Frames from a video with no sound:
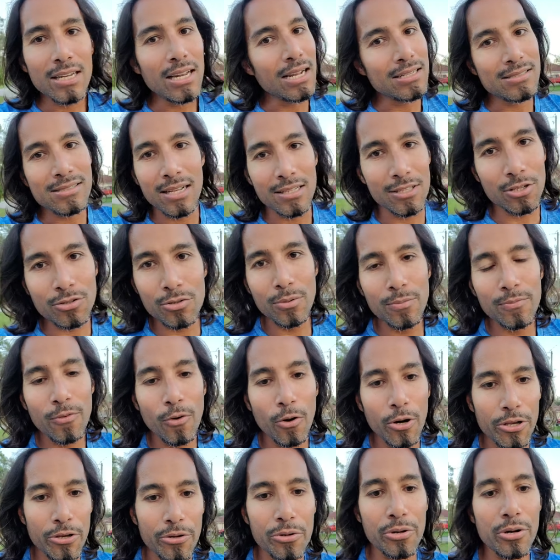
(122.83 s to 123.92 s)
that's not the group for
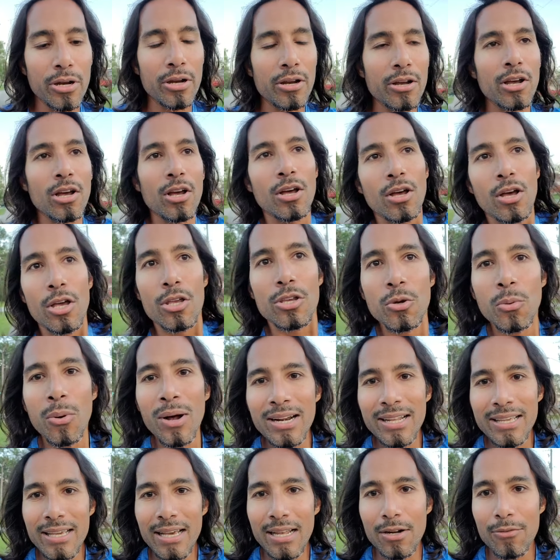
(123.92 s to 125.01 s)
you. You want to
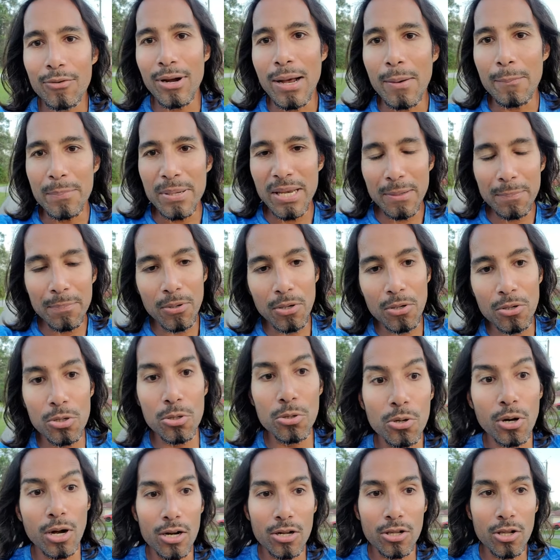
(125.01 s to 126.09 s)
get around people who
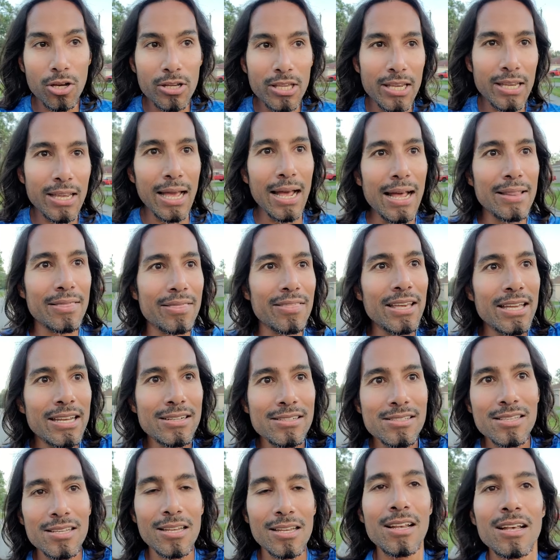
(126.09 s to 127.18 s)
are looking at
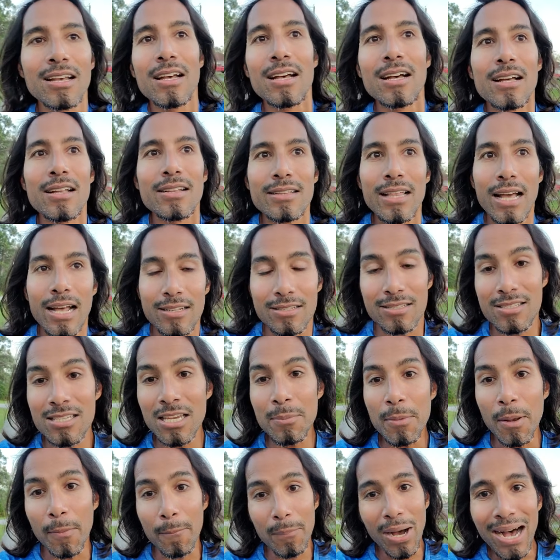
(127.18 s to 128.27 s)
things that seem
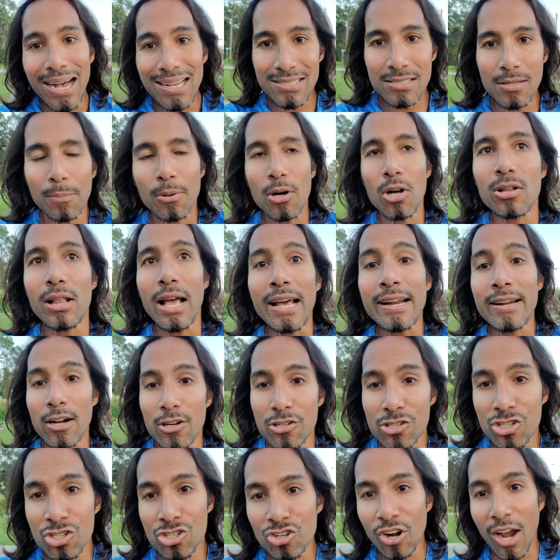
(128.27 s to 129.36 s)
impossible and are
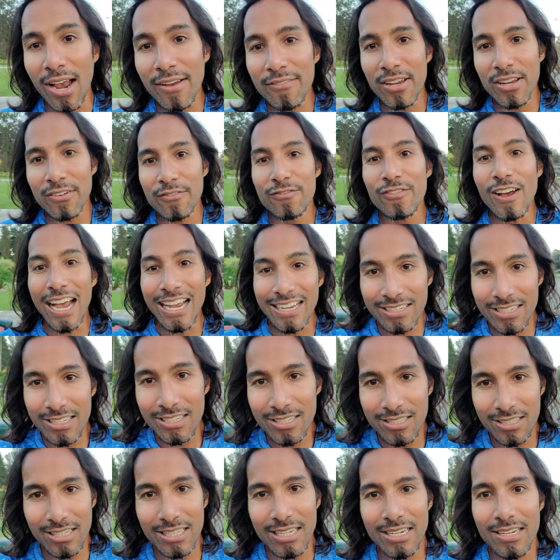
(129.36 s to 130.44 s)
striving
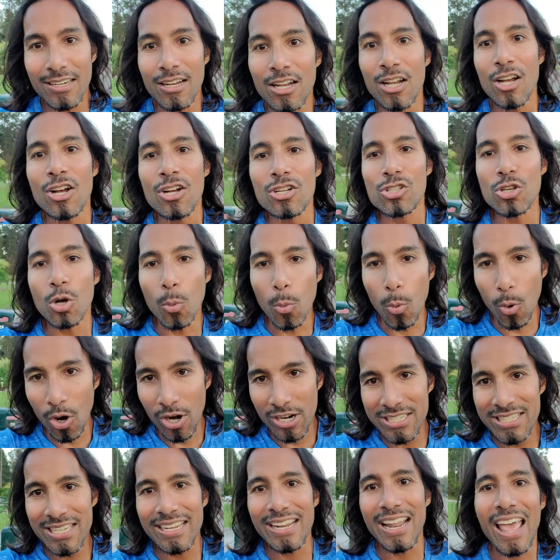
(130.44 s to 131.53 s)
valiantly
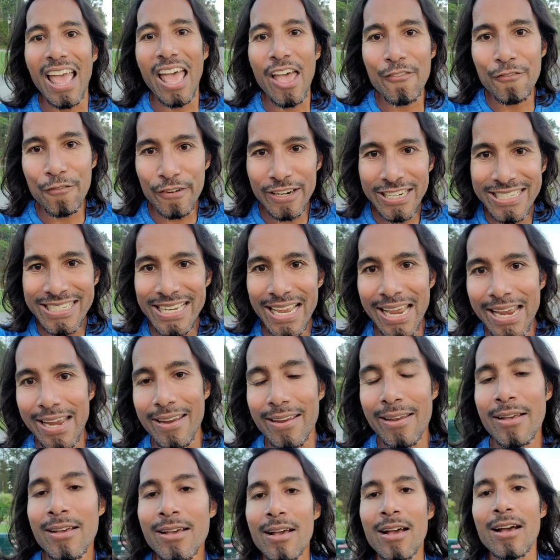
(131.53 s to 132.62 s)
towards it every day.
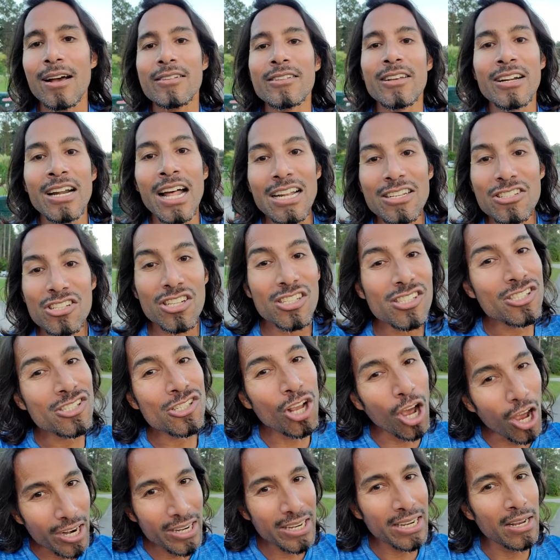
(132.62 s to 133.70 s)
They're not just
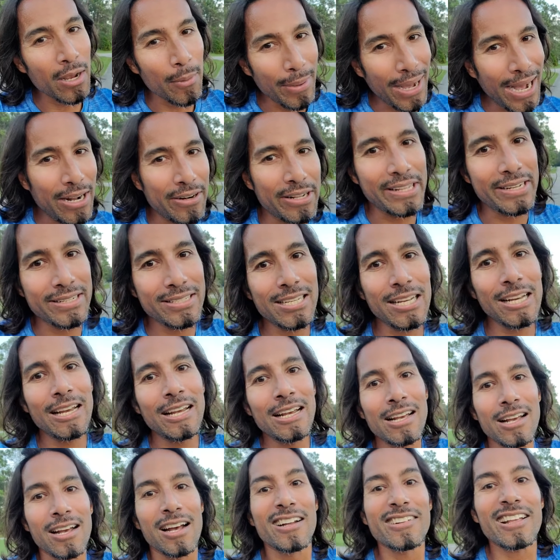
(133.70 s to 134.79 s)
talking about it,
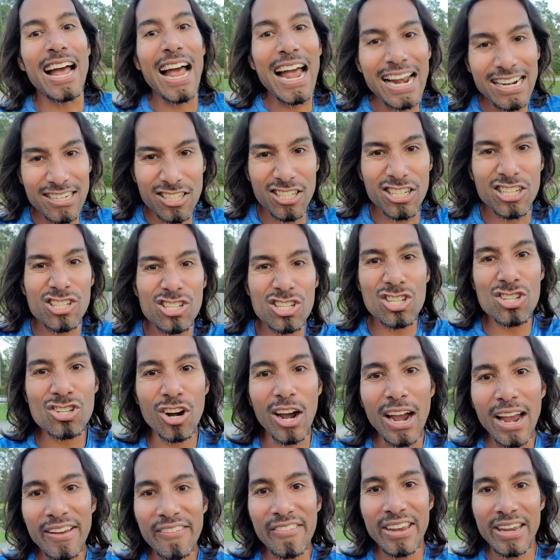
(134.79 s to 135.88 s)
they're actually
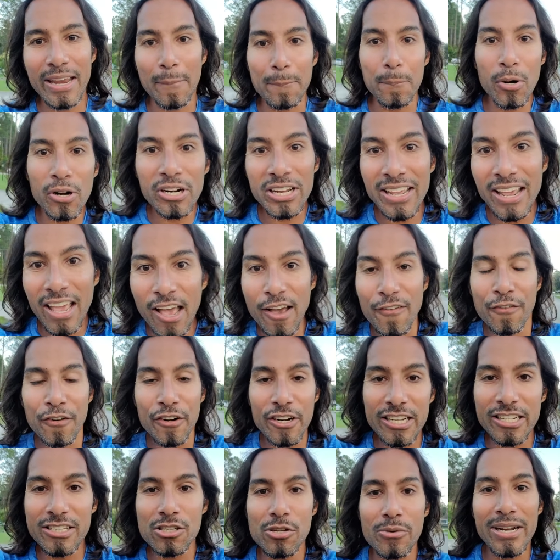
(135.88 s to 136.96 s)
striving and putting effort
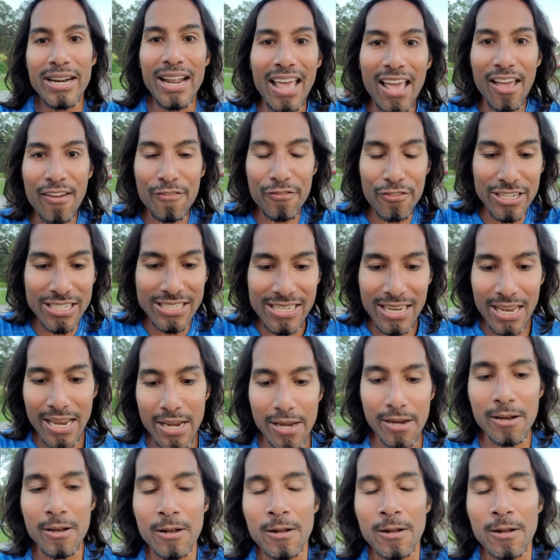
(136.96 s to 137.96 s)
into it every day.